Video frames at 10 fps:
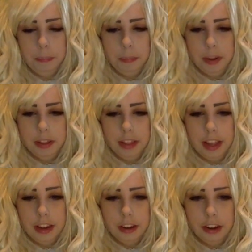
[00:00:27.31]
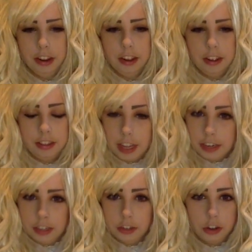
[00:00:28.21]
but then they
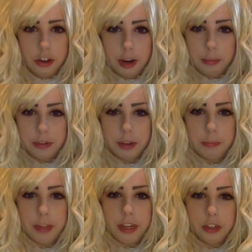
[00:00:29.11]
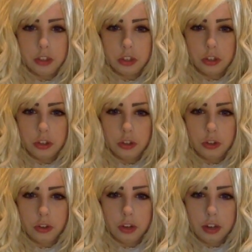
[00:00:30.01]
didn't turn up or something, so
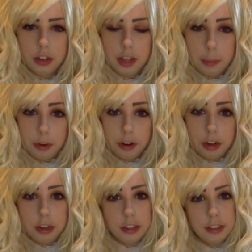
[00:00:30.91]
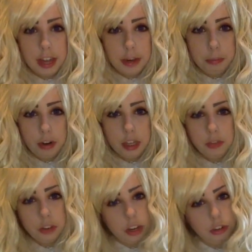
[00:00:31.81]
they put it at a discounted price
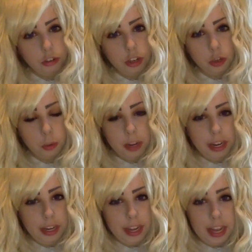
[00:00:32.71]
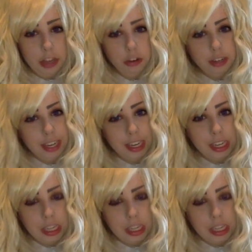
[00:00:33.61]
for 120